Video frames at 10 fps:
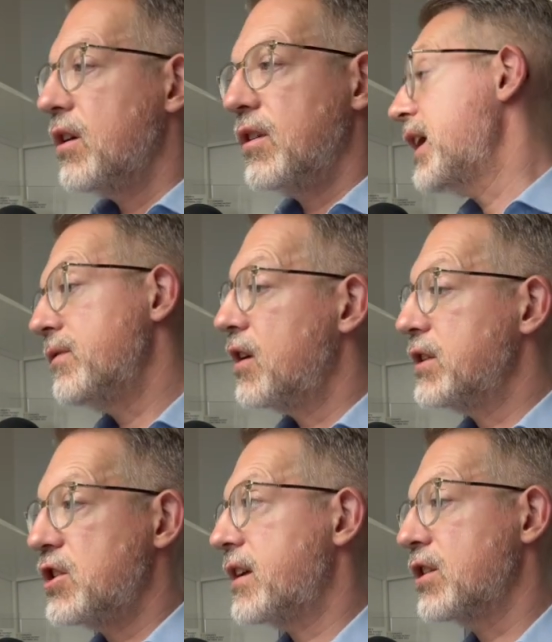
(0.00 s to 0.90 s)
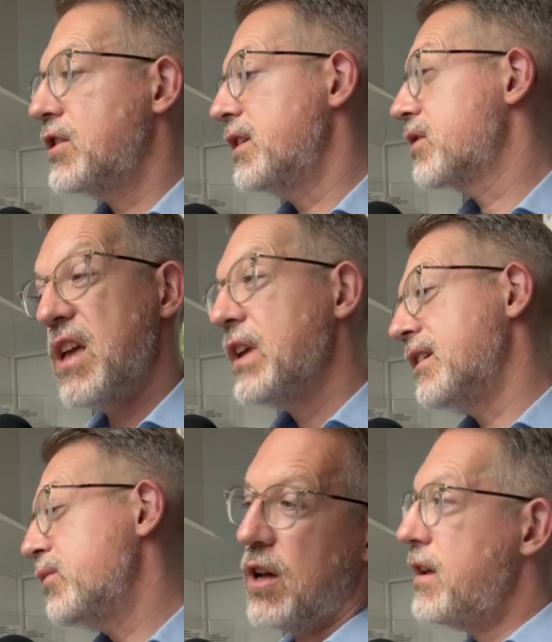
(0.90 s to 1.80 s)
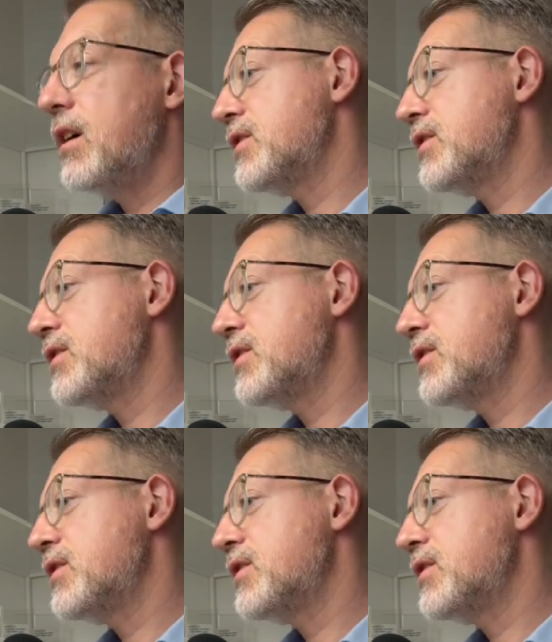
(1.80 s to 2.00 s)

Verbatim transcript: well, pretty fascinating, actually.